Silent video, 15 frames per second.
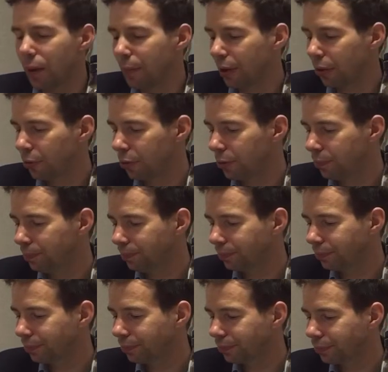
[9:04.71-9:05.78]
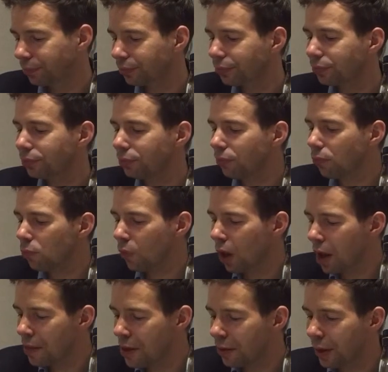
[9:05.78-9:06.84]
coming through,
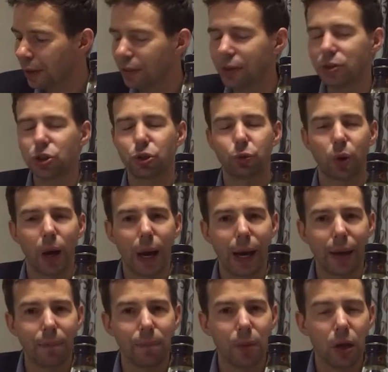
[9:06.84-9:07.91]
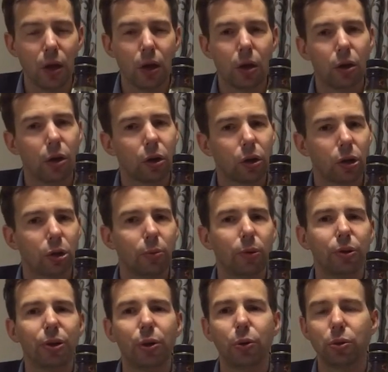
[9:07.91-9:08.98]
and then you get these dry
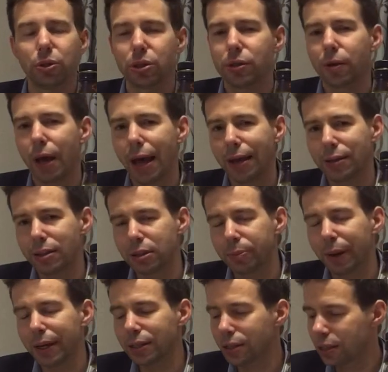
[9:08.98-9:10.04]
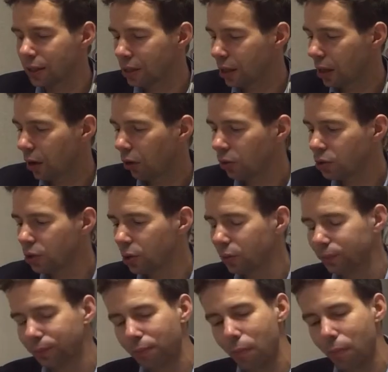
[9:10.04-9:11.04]
herbal notes and spices also.